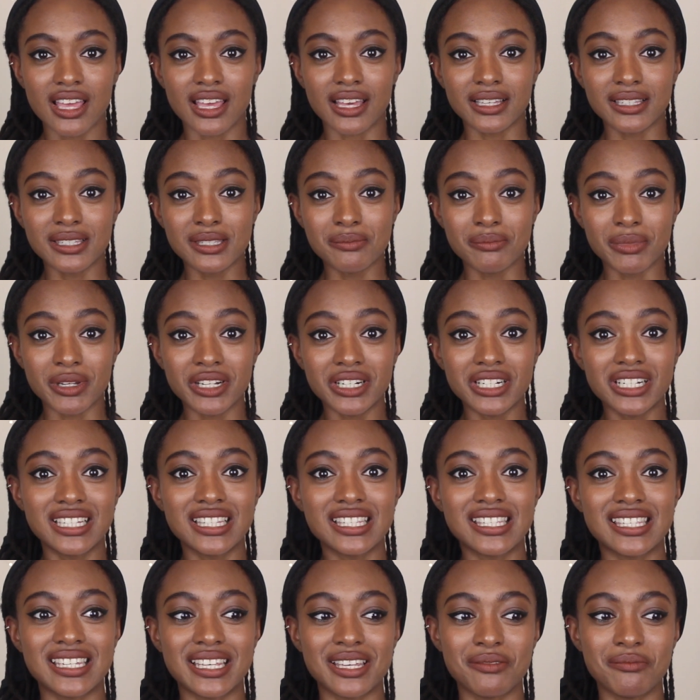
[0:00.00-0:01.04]

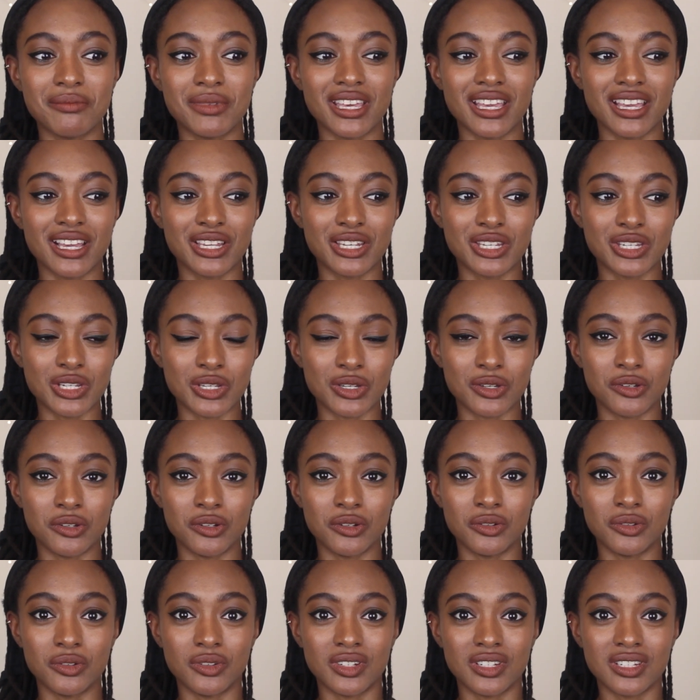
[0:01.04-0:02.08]
experiencing being
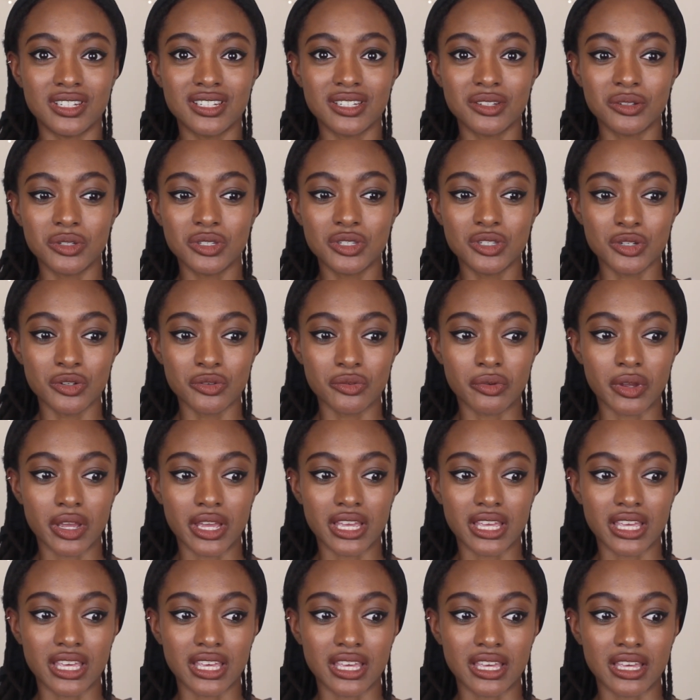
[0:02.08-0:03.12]
attuned to
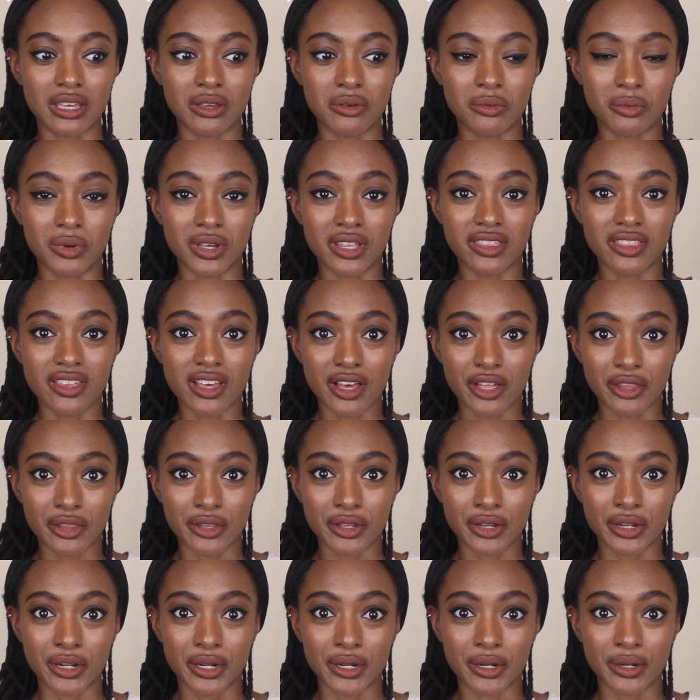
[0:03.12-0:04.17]
Reiki with
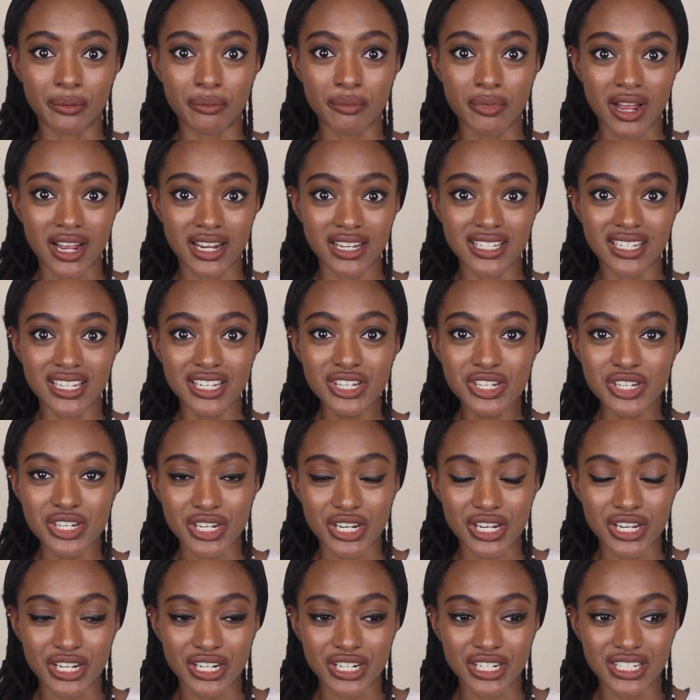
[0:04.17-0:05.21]
other
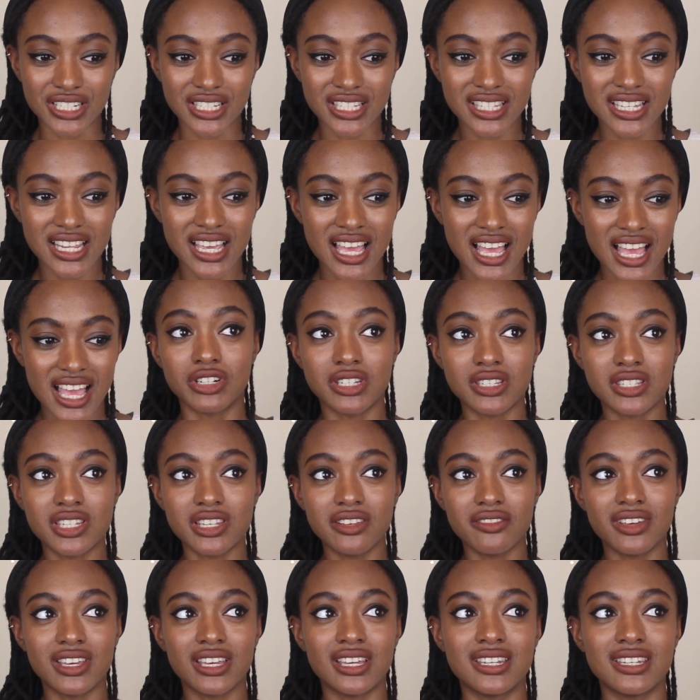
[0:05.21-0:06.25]
practitioners,
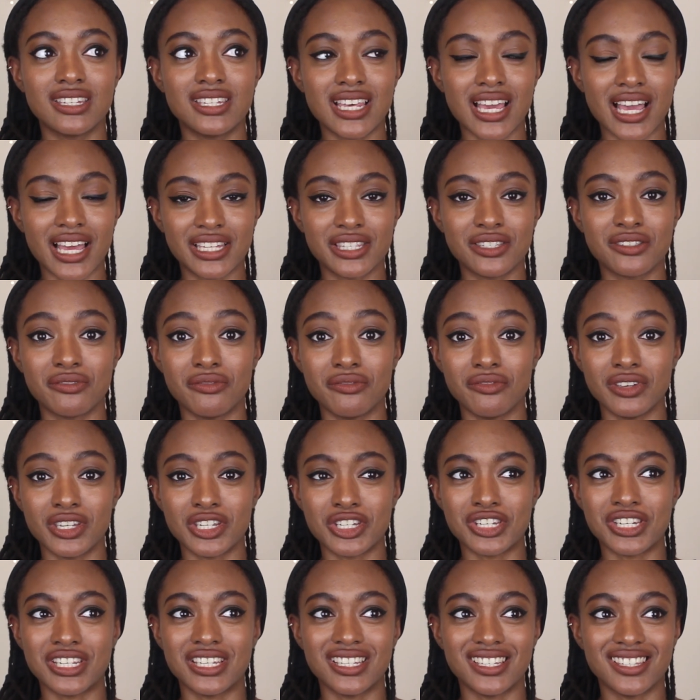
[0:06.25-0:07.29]
receiving intense
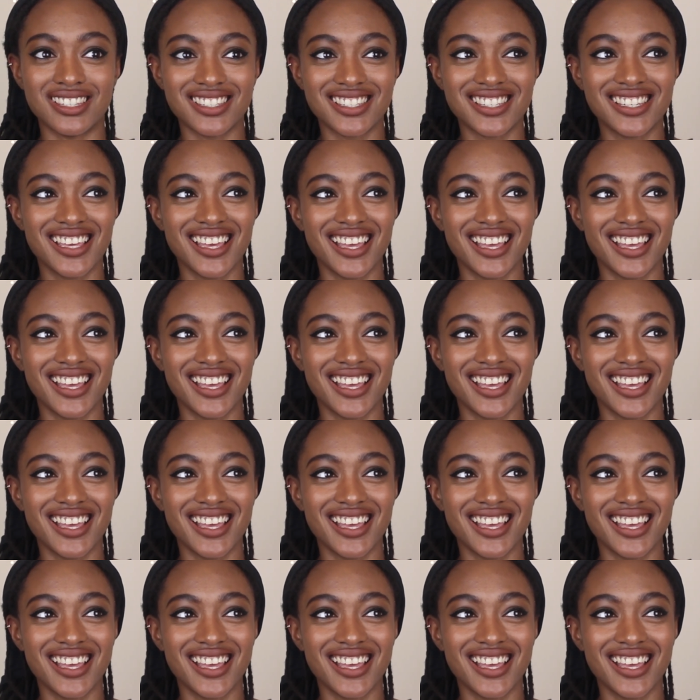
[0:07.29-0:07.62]
visions